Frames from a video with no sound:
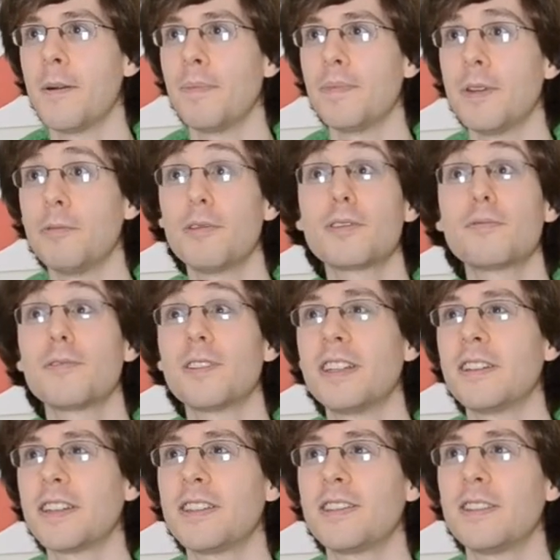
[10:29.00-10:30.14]
It was really
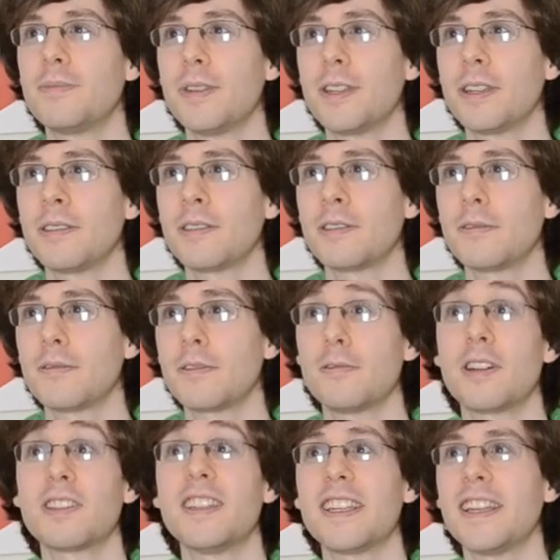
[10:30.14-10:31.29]
nice just being sort of to
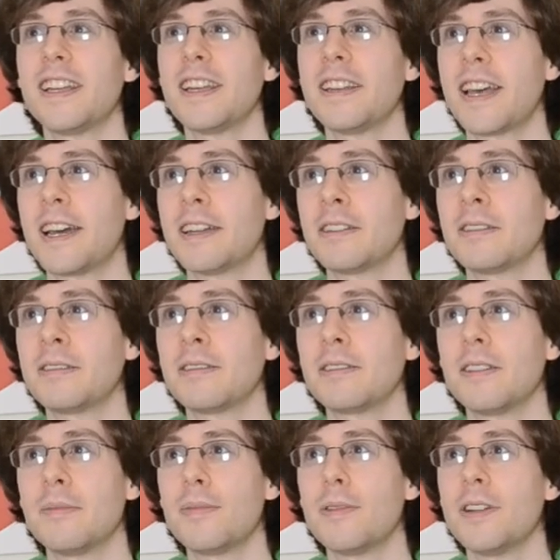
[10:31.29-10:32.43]
articulate that
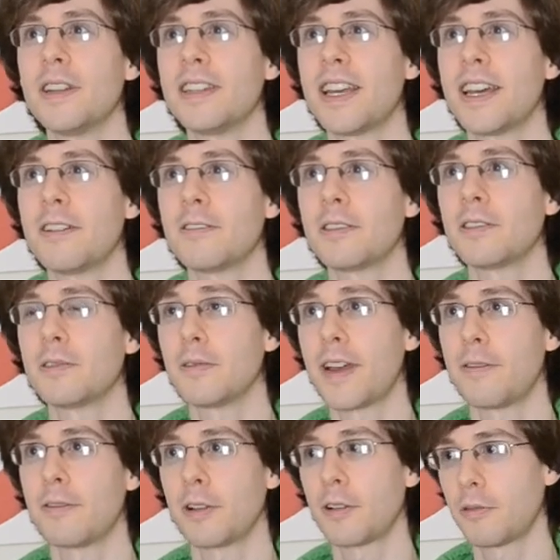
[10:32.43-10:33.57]
and put it down and sort of
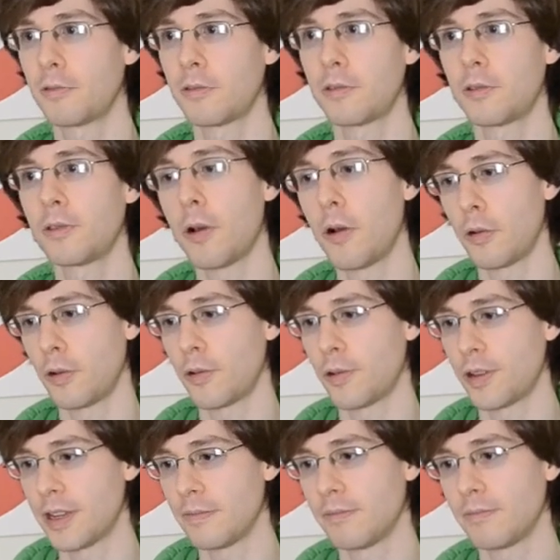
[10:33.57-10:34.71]
have a
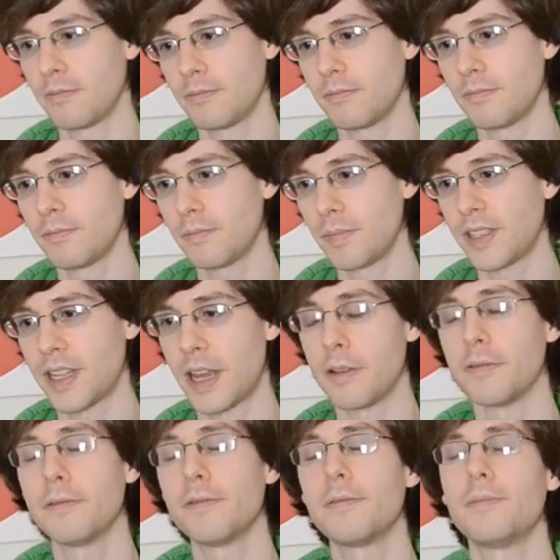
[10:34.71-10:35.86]
concrete set
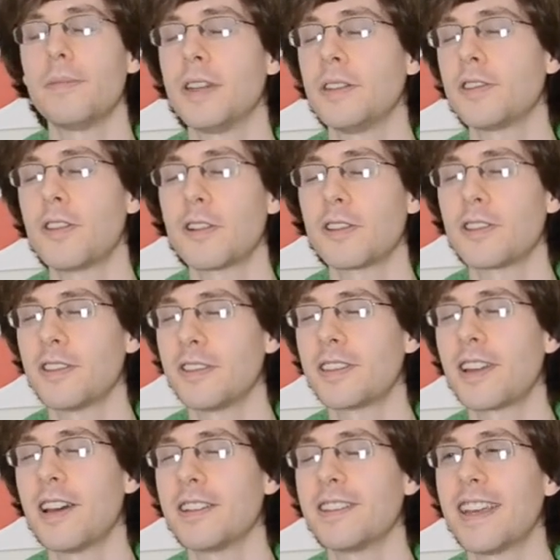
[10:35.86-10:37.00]
of instructions
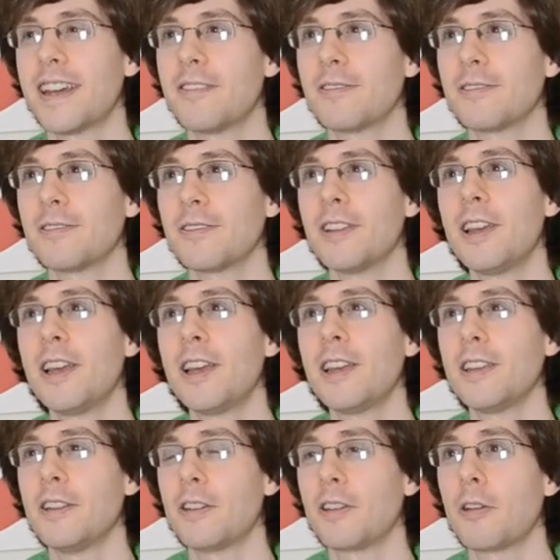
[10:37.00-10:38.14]
kind of down on,
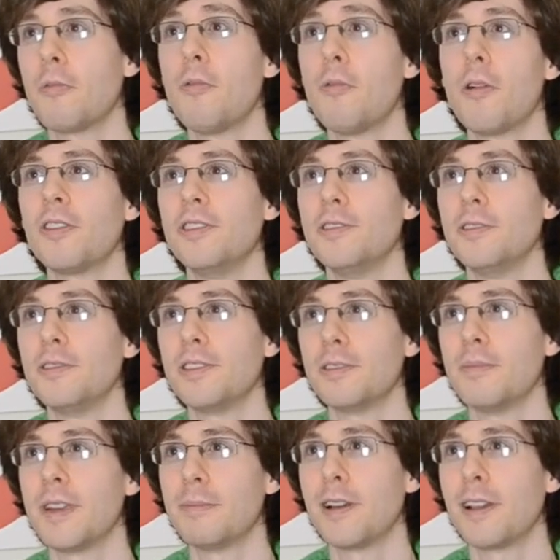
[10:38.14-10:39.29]
you know, kind of what to do to
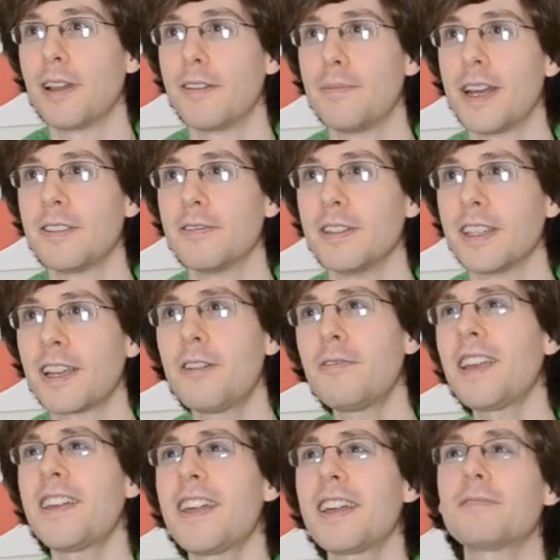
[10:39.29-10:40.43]
make my life better. It's like, oh
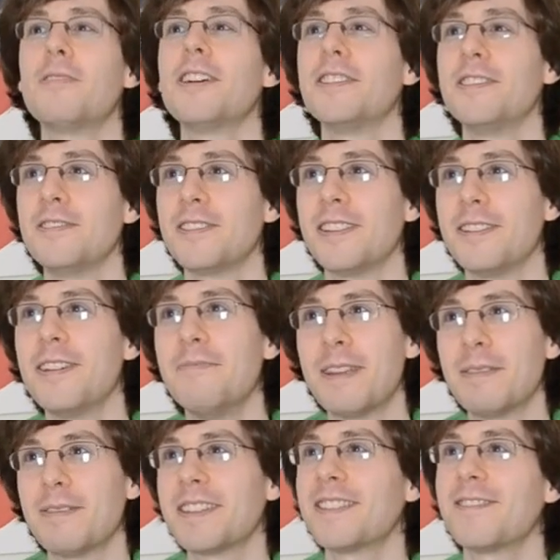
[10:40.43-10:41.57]
yeah, that's what I do to
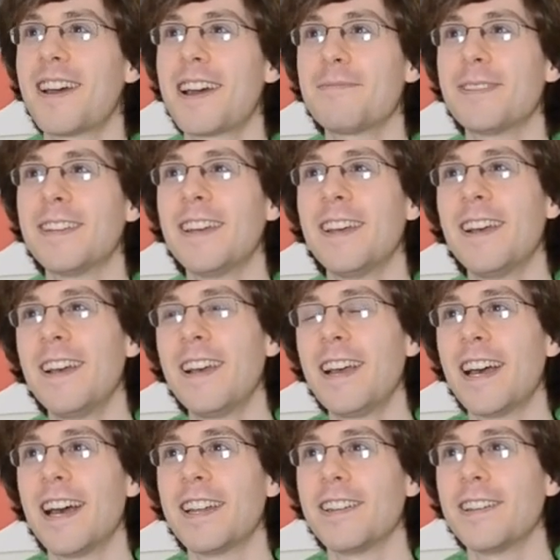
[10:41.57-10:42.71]
make myself happy,
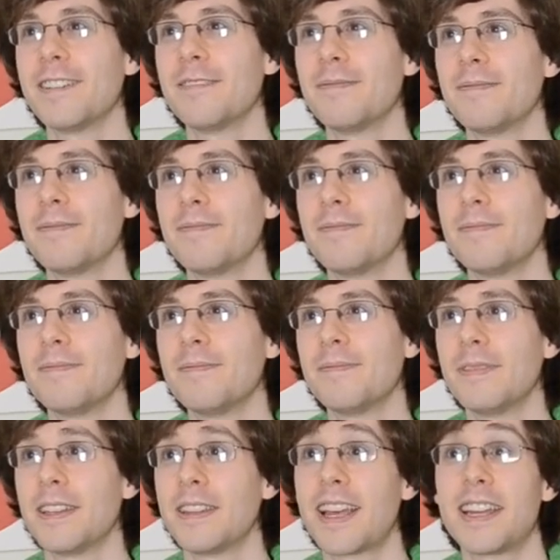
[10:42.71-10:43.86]

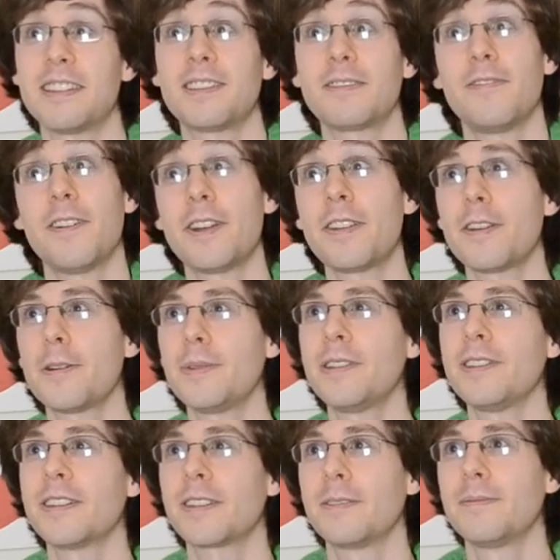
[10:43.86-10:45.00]
and that is very therapeutic.